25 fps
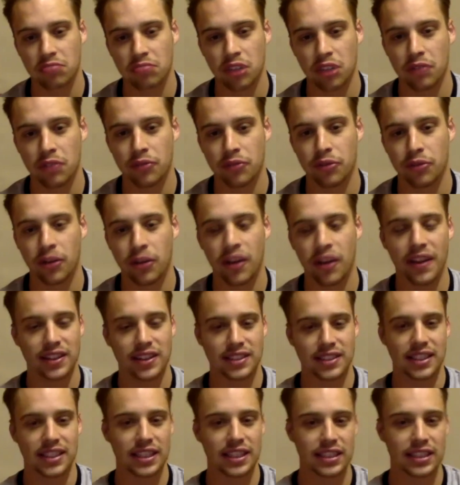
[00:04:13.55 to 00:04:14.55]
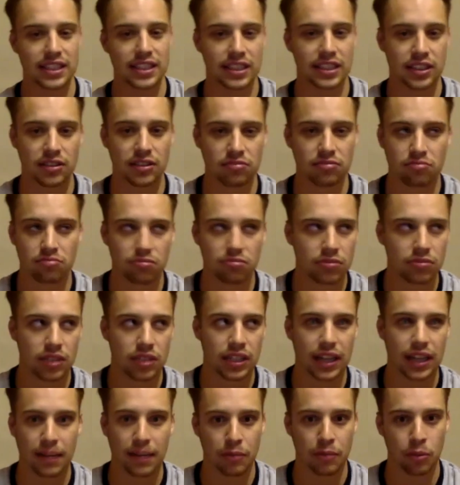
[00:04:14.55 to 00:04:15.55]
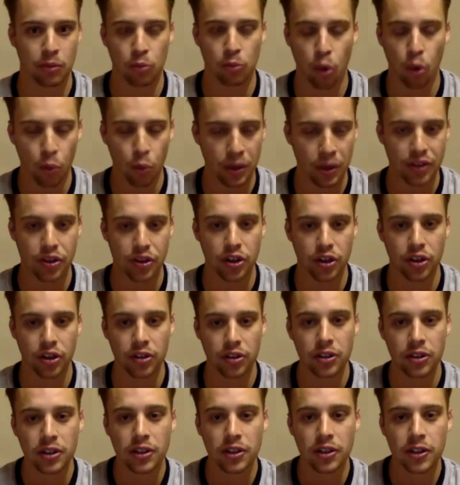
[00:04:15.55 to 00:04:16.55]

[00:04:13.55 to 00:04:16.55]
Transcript: I don't feel like that's needed in in, our, in what we do.